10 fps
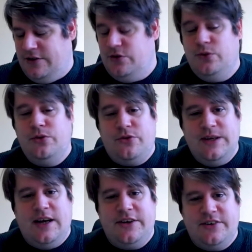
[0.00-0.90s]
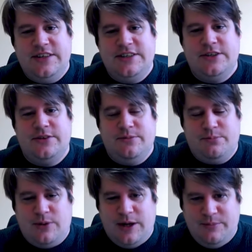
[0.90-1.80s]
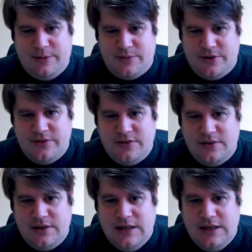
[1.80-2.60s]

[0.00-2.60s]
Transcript: Two 300-digit prime numbers.